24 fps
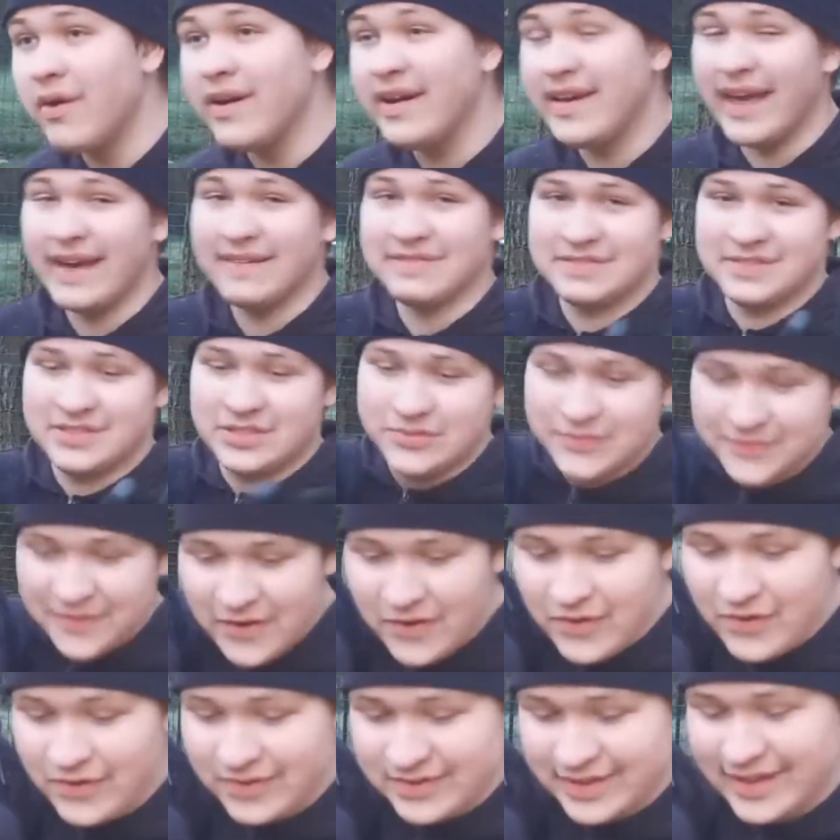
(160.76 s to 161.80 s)
We have
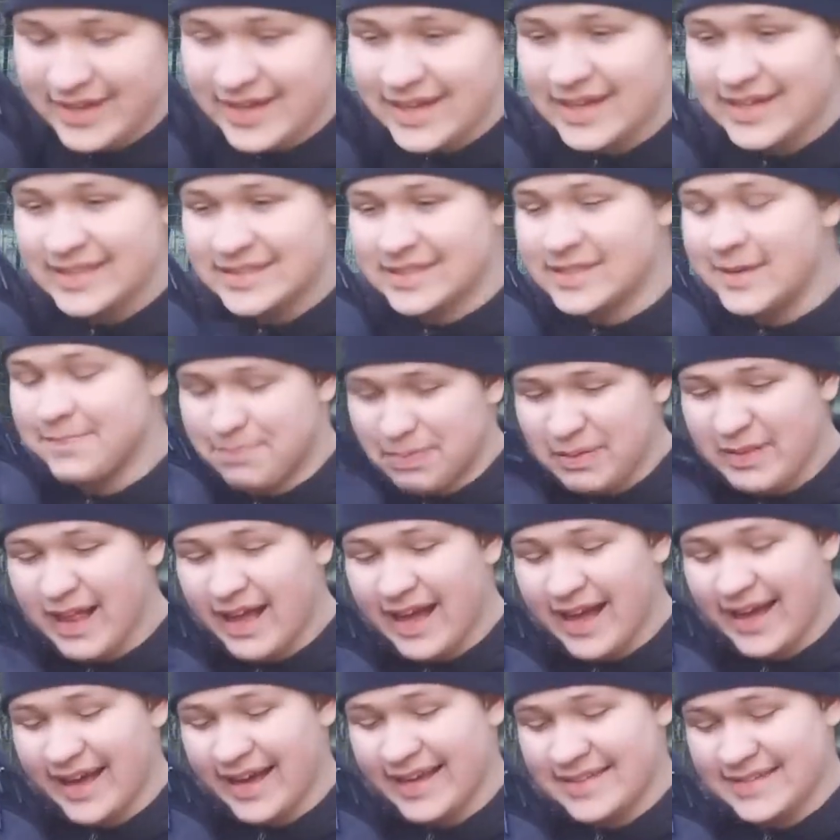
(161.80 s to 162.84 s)
food,
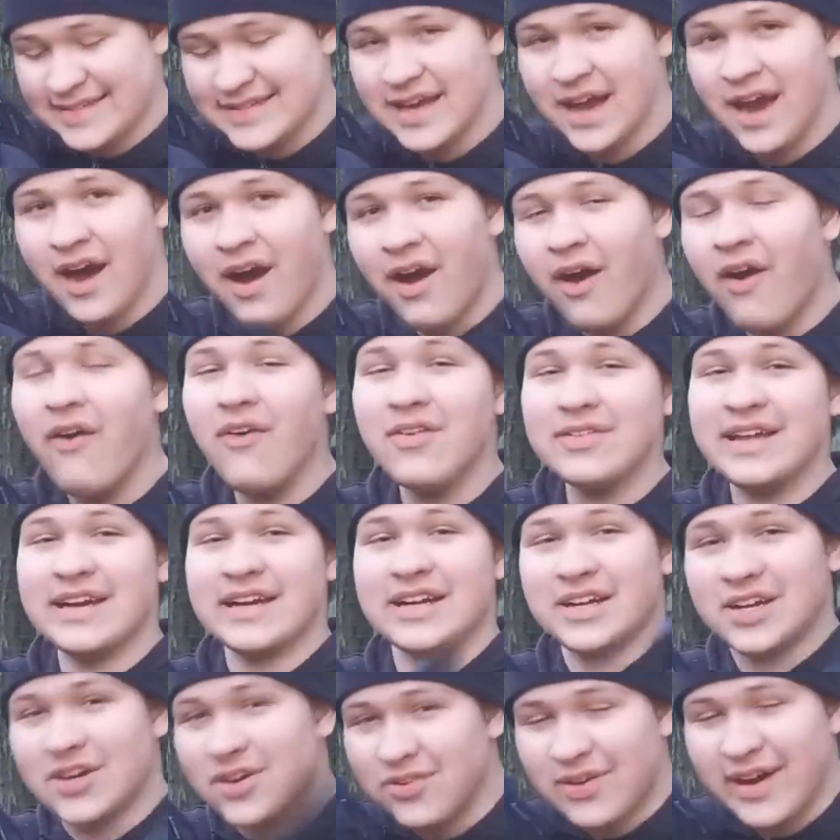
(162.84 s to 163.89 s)
supplies, all
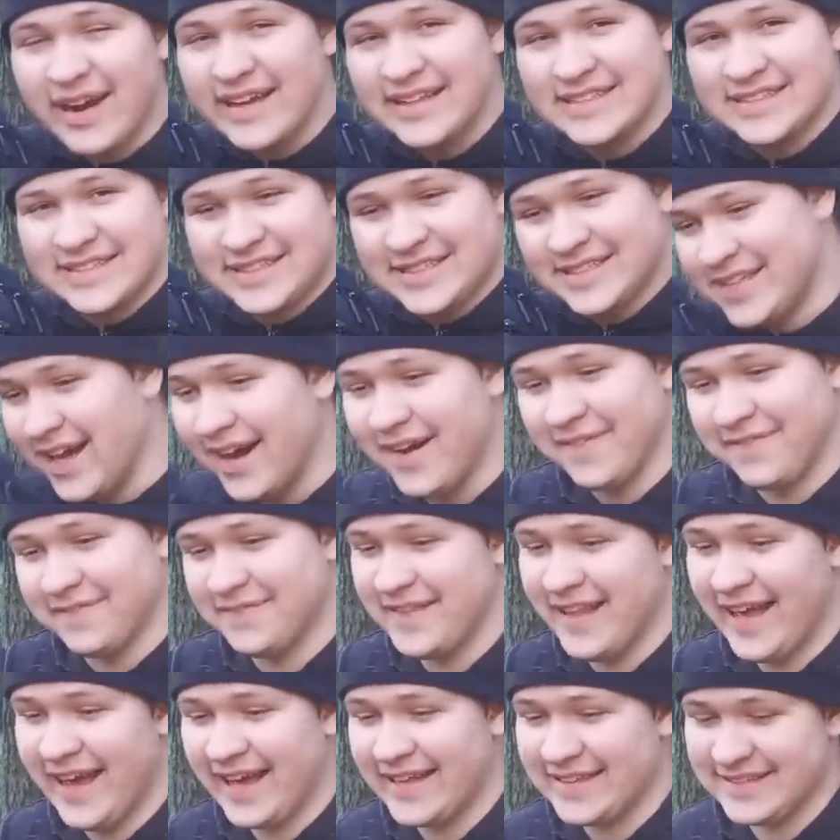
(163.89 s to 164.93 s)
that great stuff,
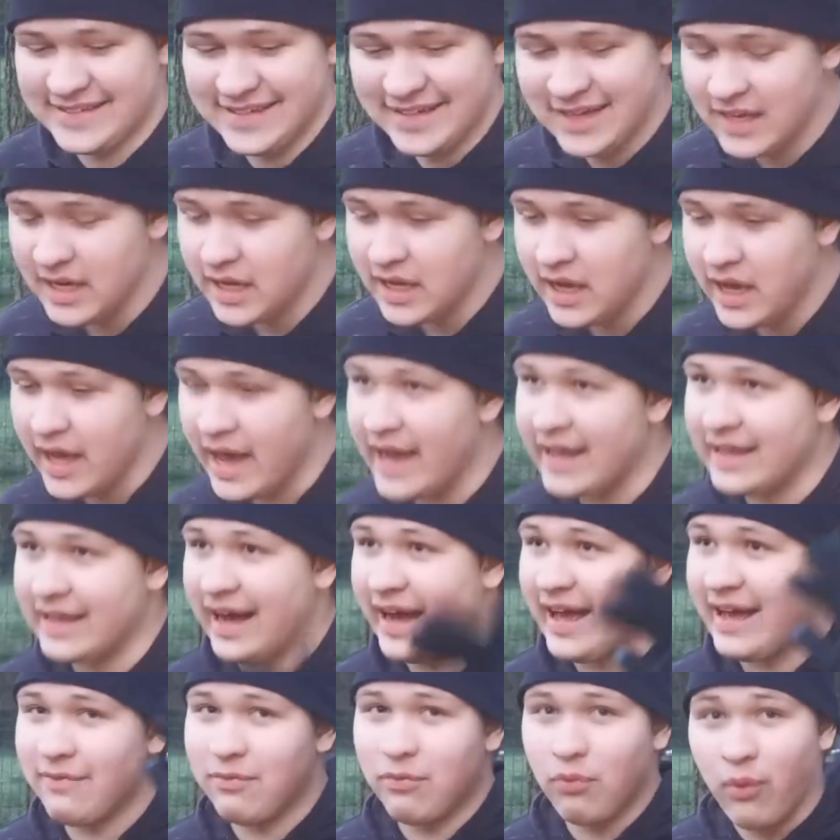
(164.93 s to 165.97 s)
lad. And
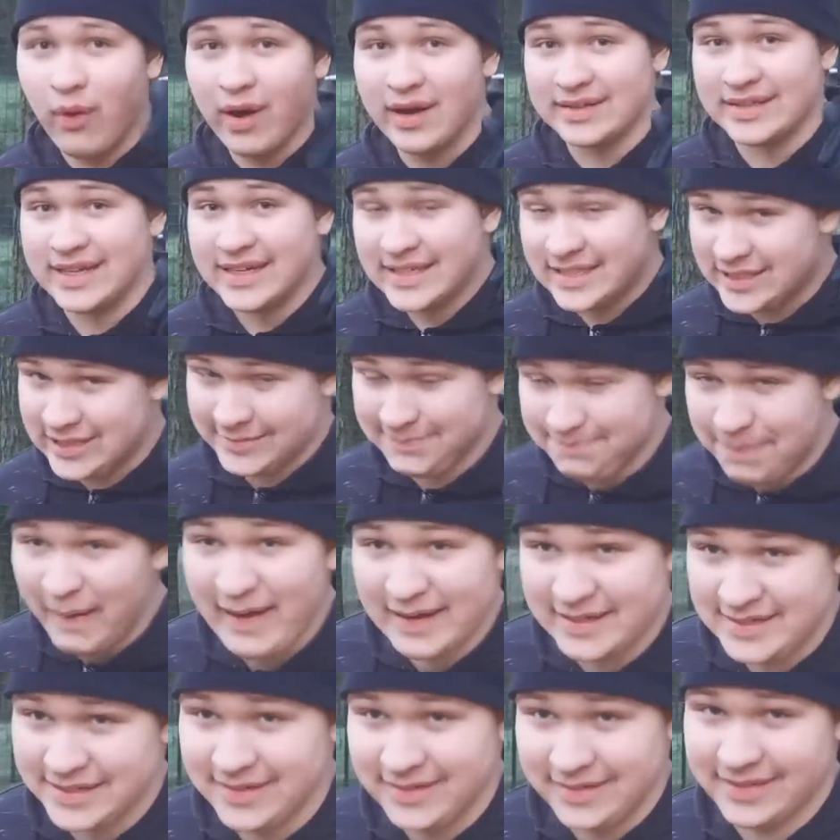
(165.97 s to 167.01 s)
I have one
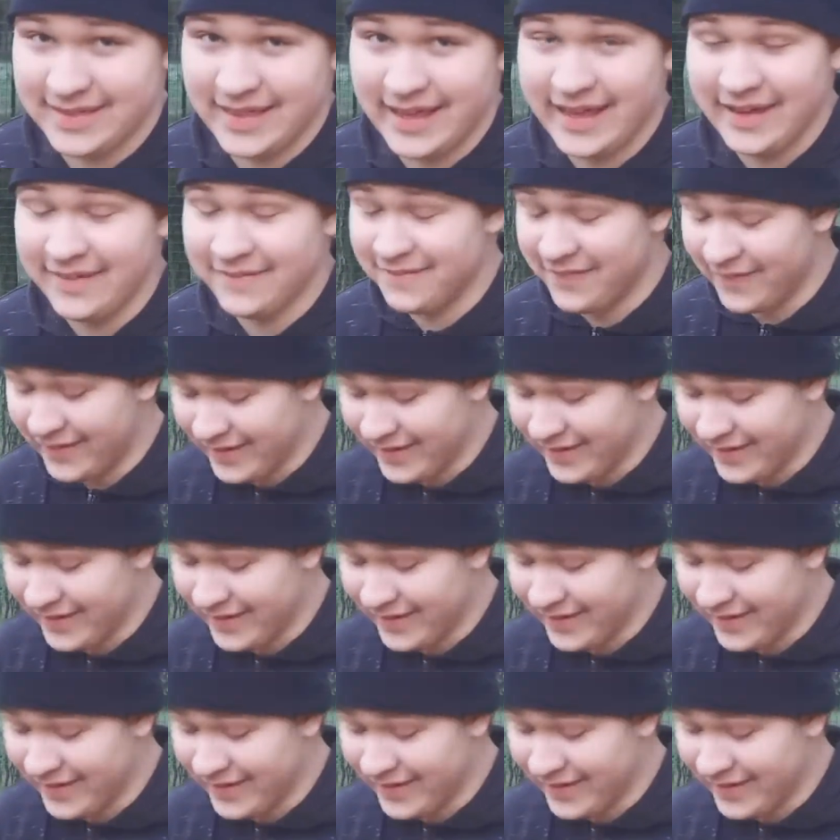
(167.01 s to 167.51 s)
special thing